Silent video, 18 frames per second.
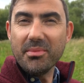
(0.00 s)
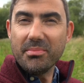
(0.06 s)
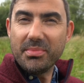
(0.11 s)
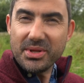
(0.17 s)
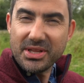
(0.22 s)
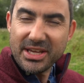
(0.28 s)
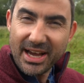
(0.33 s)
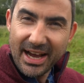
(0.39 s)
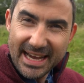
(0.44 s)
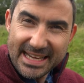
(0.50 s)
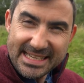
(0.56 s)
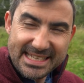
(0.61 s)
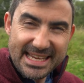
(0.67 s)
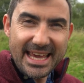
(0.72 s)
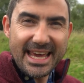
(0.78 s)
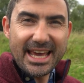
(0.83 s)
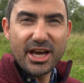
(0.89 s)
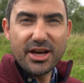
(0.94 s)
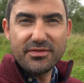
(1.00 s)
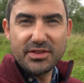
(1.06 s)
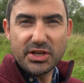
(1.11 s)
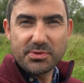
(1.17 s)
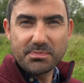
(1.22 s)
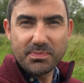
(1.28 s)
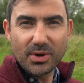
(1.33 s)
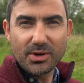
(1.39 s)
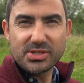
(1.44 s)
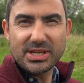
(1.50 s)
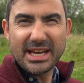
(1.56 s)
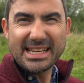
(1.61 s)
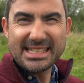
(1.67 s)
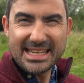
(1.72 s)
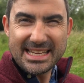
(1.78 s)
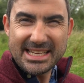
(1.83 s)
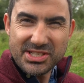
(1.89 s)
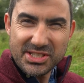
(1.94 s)
But the idea of this
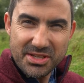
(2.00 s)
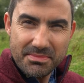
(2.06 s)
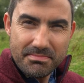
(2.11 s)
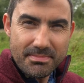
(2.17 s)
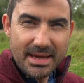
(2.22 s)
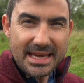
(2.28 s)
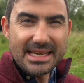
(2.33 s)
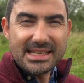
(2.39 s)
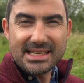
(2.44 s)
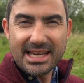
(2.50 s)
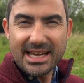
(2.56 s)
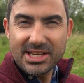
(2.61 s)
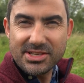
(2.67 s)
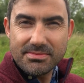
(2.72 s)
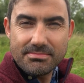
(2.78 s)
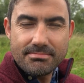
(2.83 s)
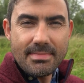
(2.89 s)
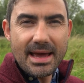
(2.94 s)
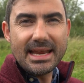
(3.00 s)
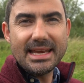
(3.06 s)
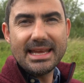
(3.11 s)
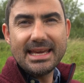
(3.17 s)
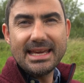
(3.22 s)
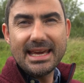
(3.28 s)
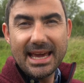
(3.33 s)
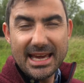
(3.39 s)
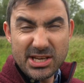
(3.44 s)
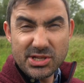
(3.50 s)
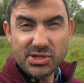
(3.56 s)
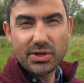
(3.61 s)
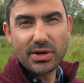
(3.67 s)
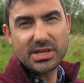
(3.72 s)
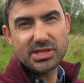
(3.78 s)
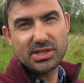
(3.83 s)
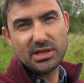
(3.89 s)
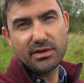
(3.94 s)
project is to meet as many
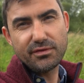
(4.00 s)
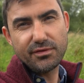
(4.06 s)
interesting